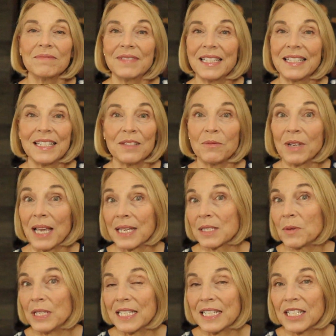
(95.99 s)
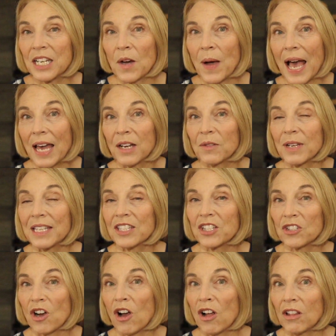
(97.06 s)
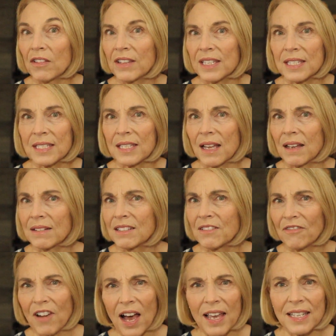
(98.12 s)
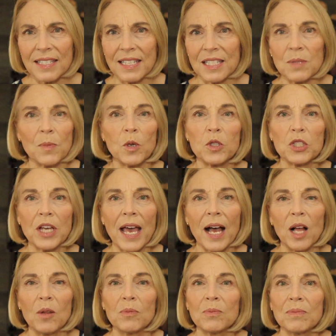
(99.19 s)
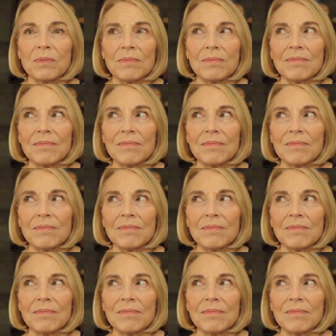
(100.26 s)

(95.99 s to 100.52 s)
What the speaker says: because we didn't know how to install this device that's supposed to help